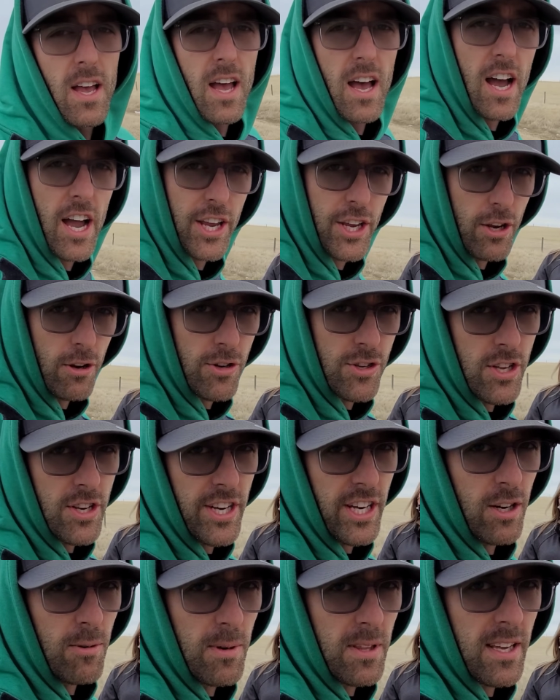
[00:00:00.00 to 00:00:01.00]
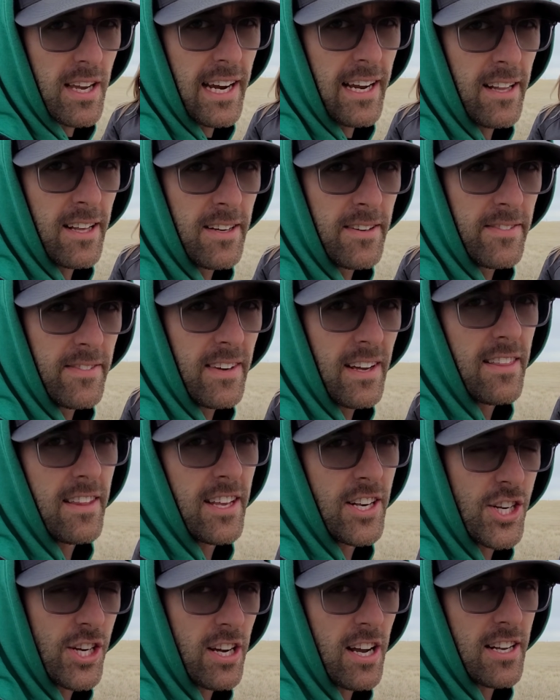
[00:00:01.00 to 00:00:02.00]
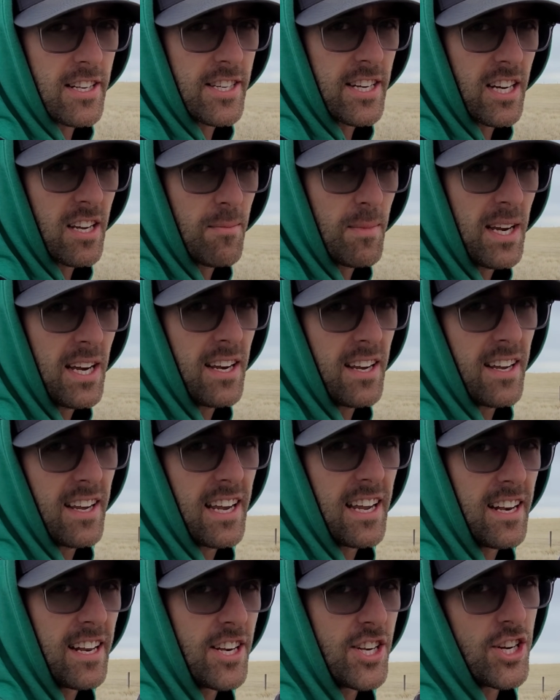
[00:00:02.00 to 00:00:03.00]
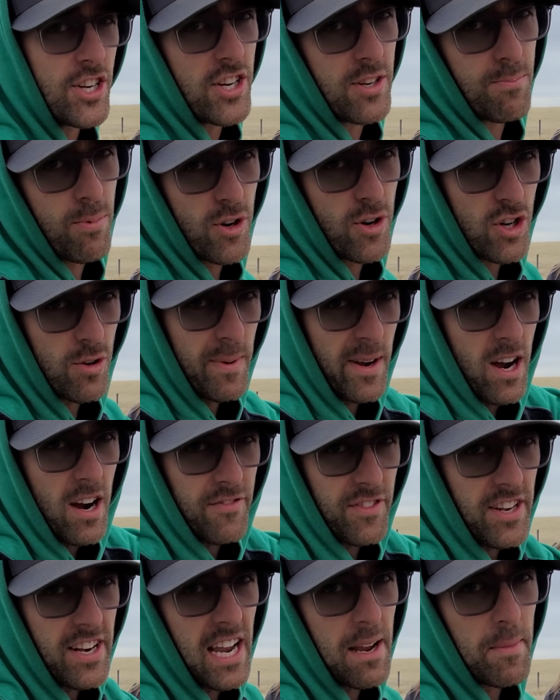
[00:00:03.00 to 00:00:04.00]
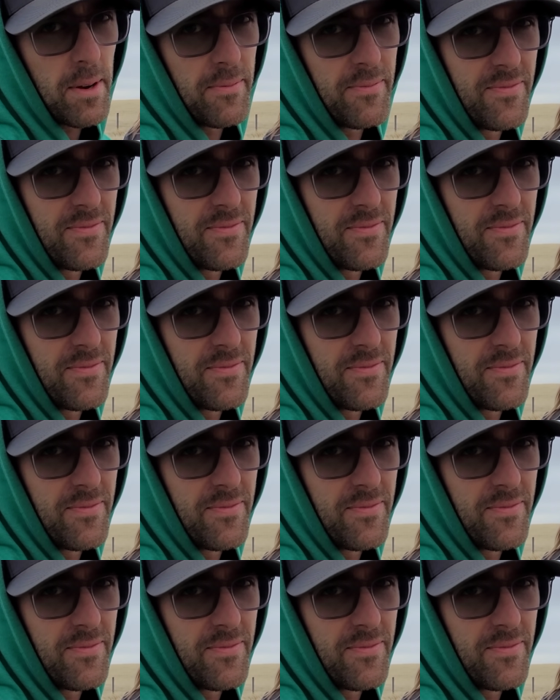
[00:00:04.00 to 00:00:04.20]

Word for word: I used to deal with Kayla, and then she got sick of me, and then she just pushed me off to Damon.